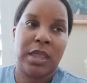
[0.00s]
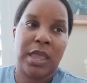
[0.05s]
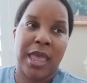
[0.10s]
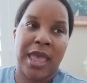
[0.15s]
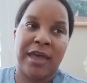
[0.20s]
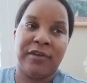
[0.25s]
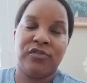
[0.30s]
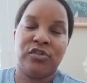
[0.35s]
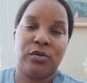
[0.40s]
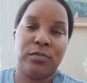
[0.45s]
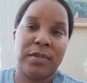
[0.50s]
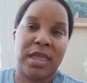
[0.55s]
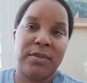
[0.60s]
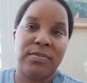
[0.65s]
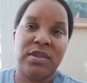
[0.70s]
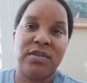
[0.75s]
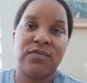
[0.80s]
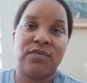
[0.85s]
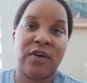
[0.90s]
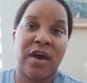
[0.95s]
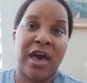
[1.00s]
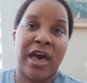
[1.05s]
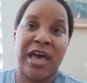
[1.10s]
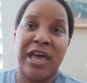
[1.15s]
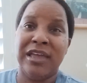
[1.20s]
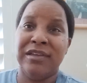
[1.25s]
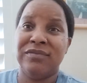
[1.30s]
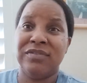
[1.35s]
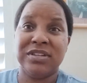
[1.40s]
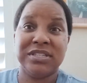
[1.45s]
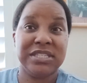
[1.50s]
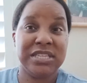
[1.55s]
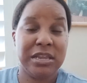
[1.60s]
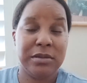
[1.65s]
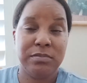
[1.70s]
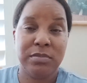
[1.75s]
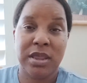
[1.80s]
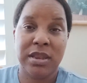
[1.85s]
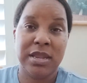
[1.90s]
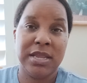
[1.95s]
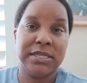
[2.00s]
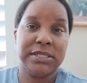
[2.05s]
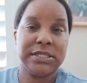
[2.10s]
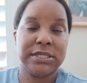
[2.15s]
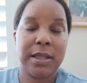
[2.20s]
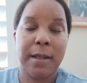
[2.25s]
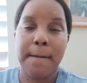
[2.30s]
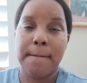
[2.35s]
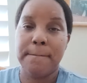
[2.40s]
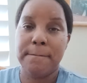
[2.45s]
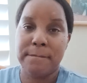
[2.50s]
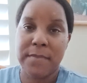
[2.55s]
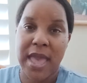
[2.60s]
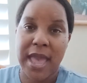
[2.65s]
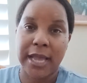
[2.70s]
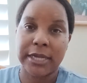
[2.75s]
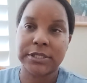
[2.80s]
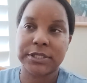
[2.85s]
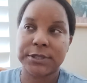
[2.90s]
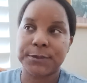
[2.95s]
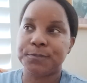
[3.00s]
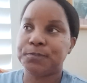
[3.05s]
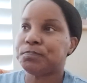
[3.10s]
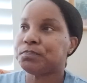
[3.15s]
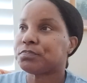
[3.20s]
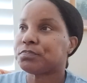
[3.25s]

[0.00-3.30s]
after maybe 5-10 minutes max.